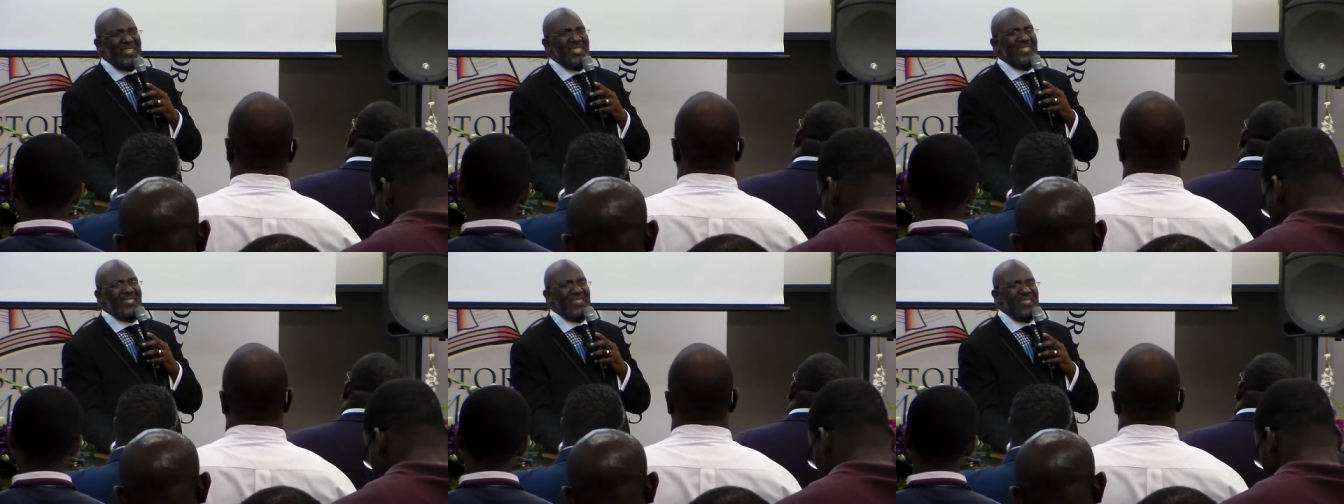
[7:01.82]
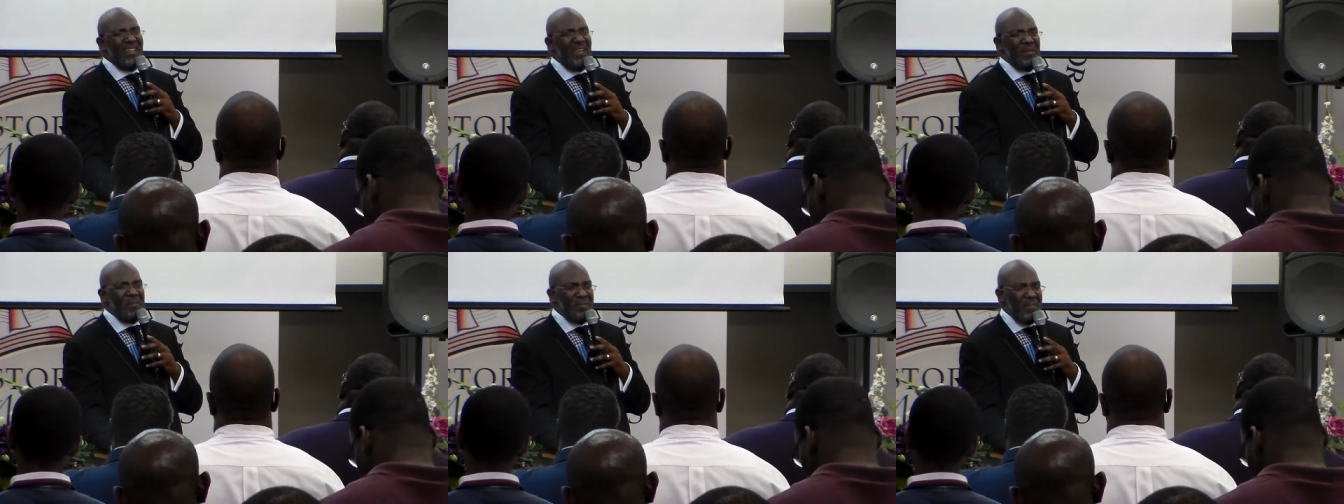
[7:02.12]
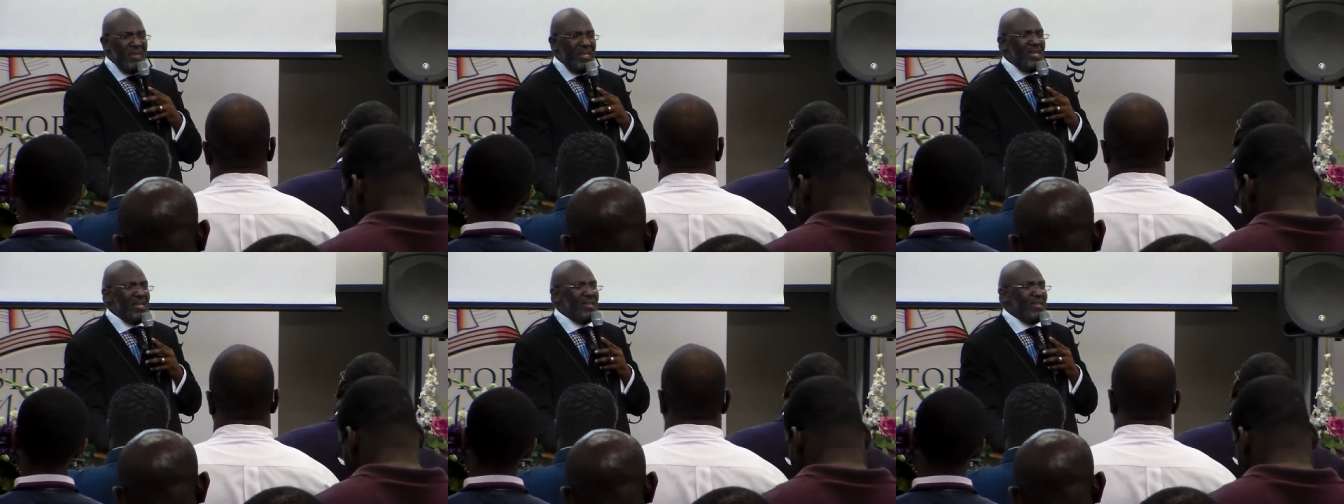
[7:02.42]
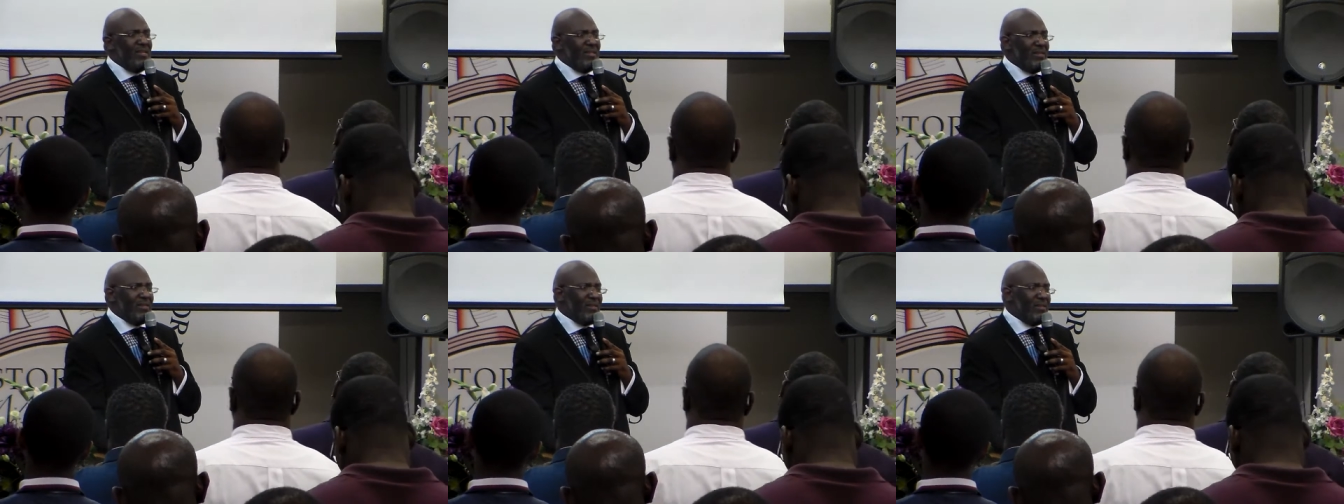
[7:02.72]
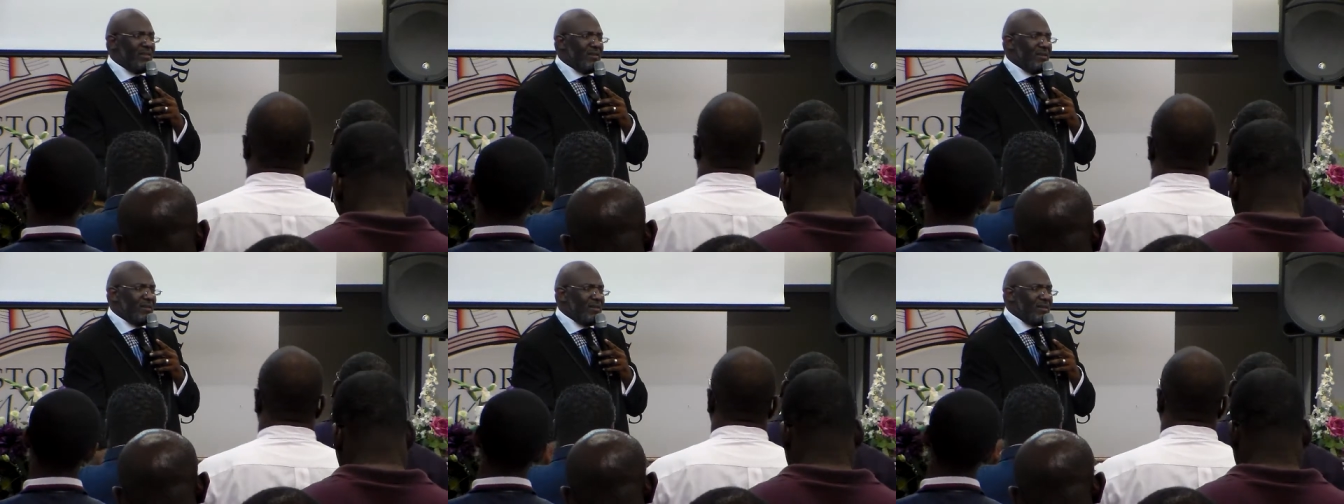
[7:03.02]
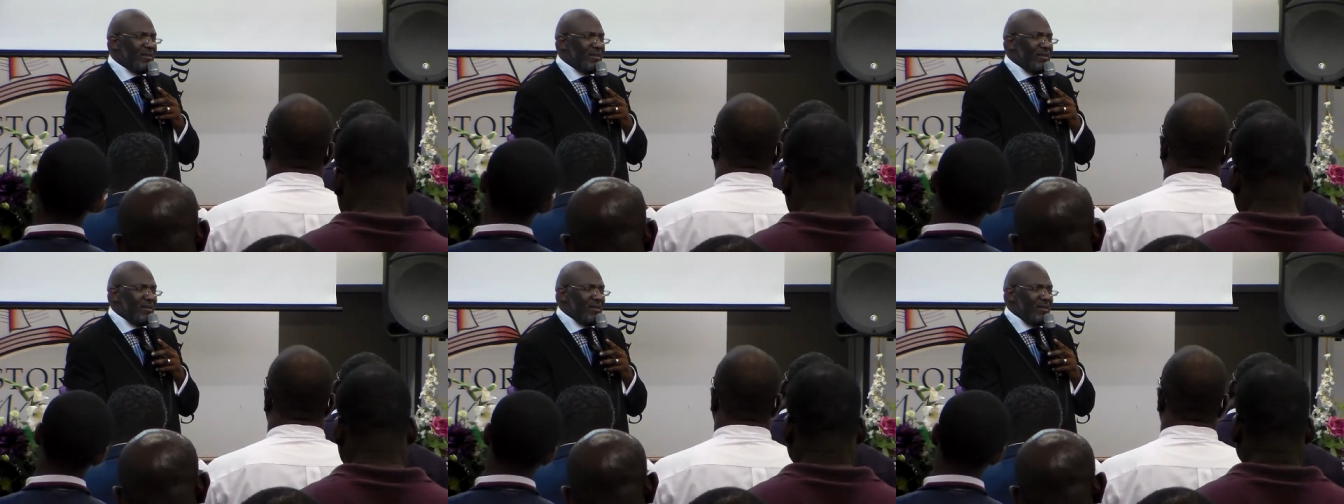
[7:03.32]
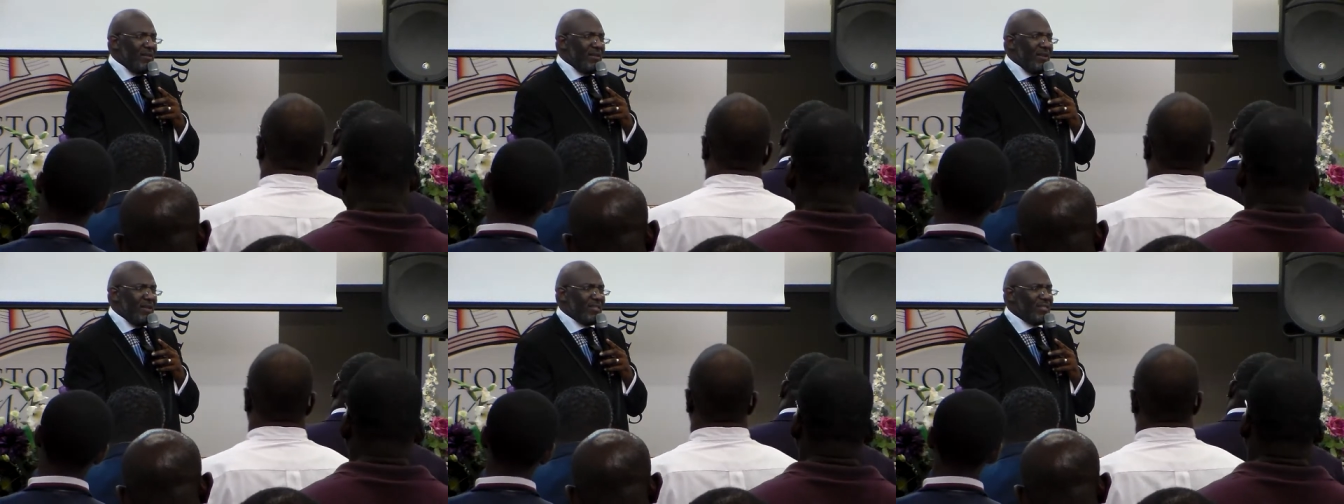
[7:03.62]
What does that mean?
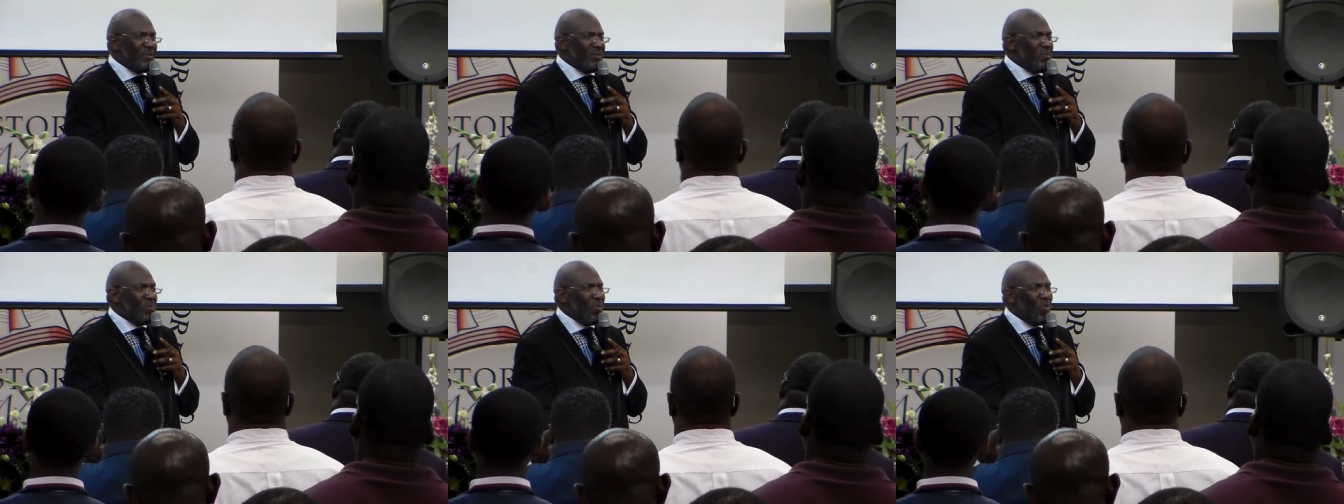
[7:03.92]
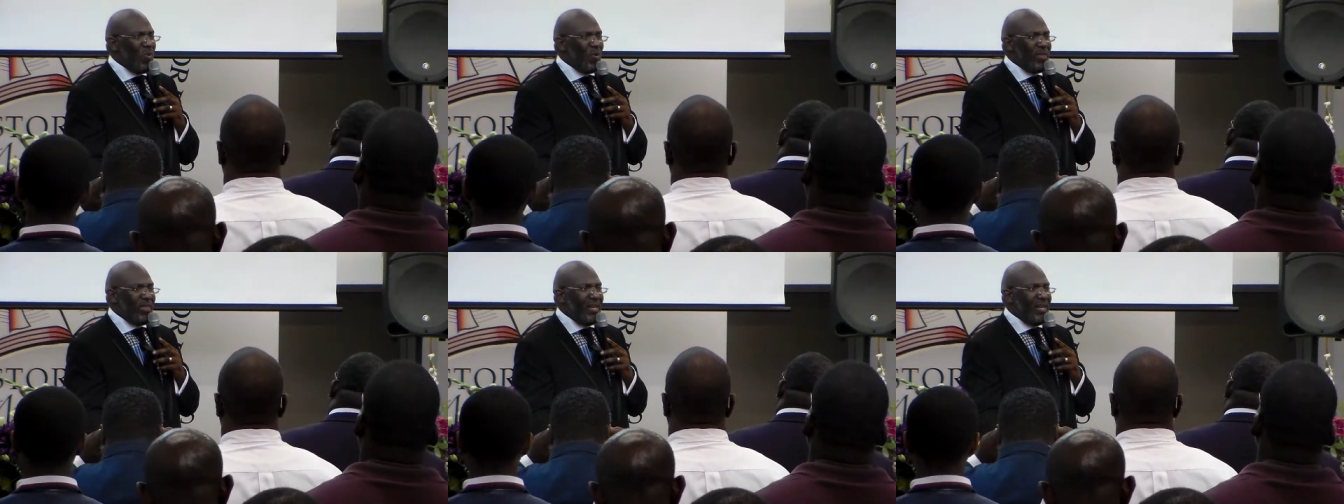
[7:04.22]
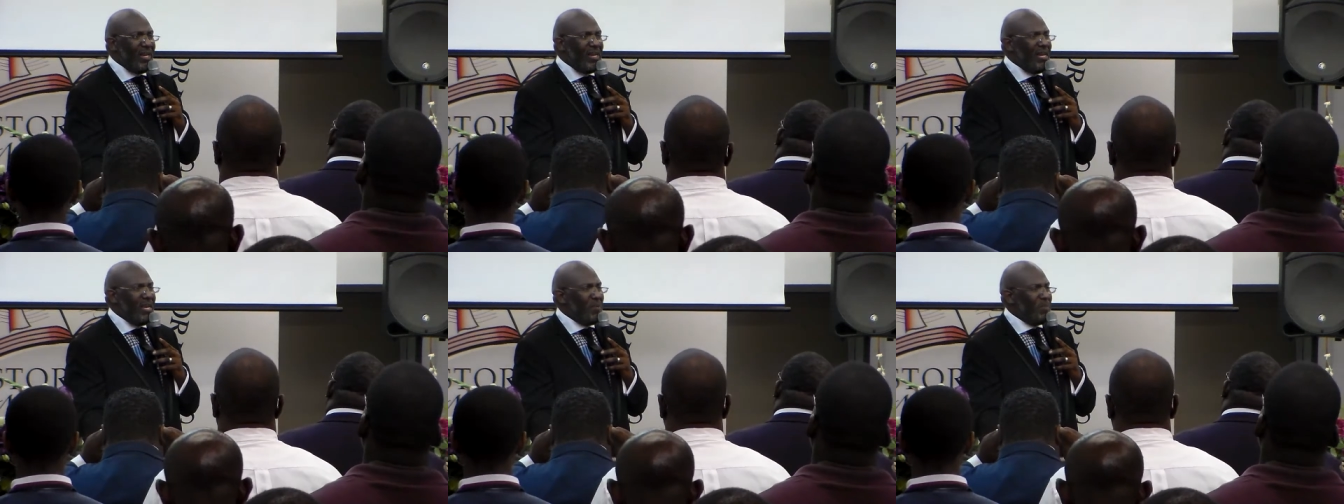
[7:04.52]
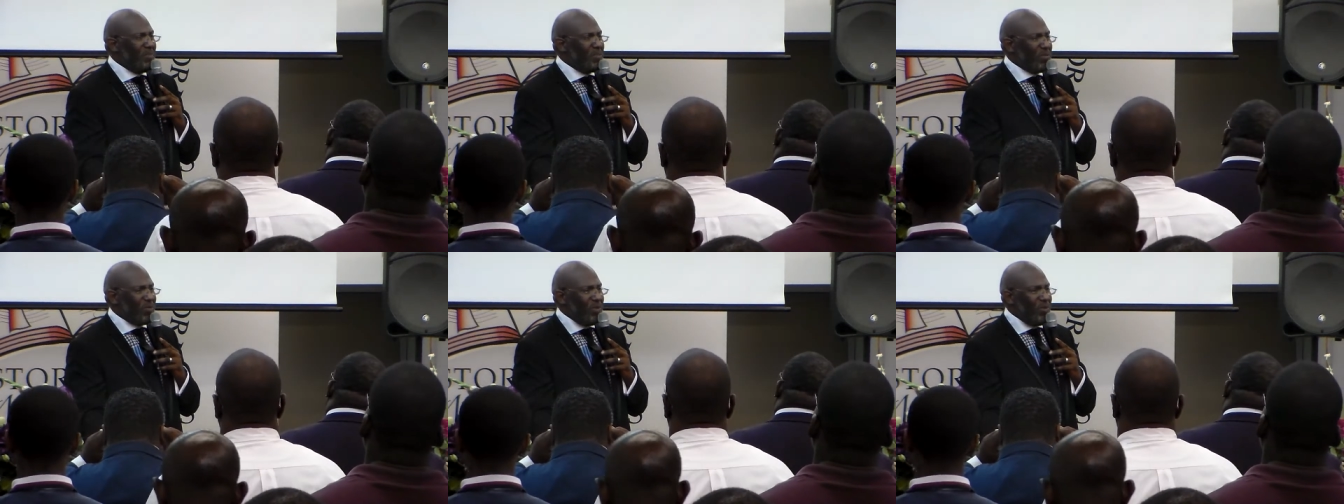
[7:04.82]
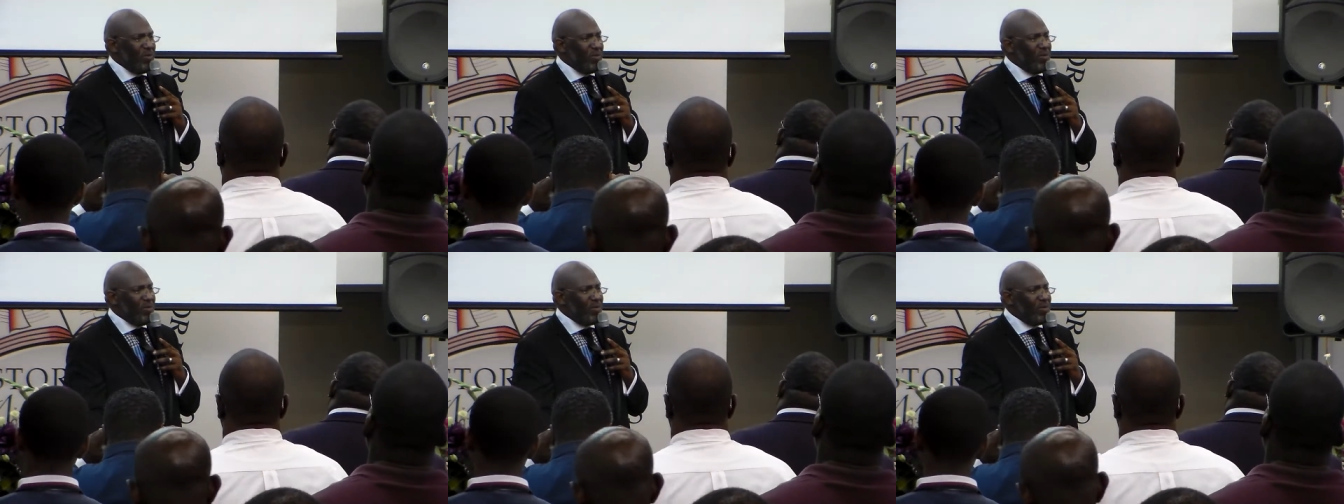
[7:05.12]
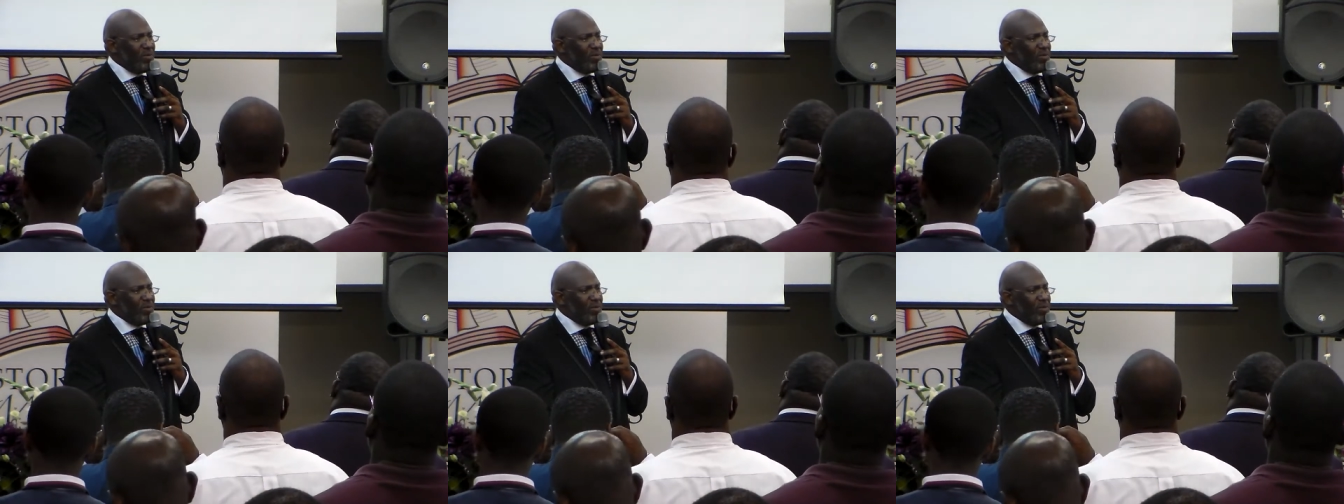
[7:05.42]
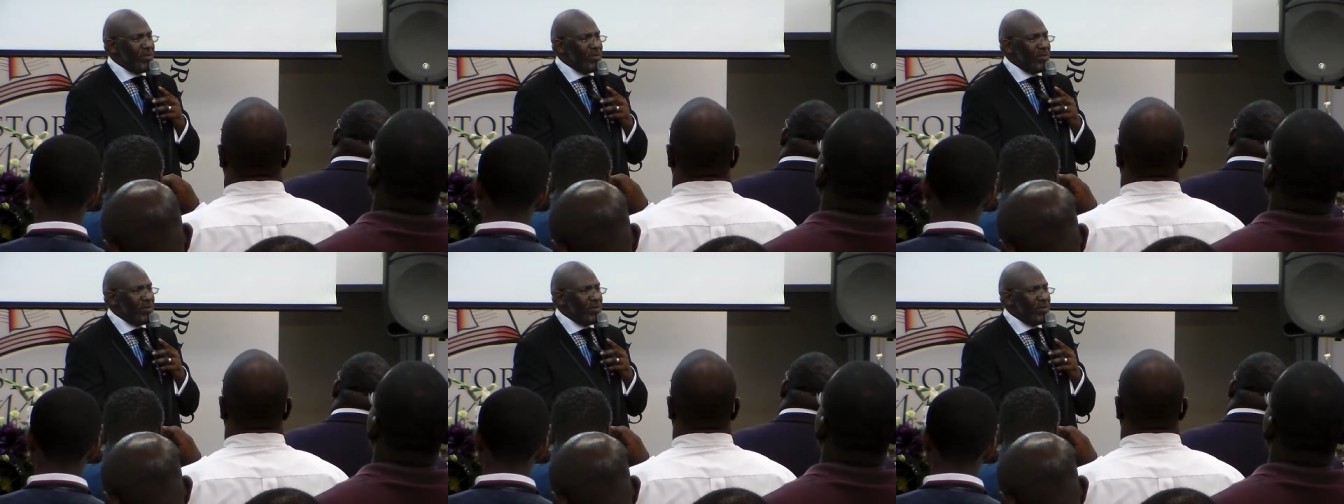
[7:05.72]
It's more than lip service.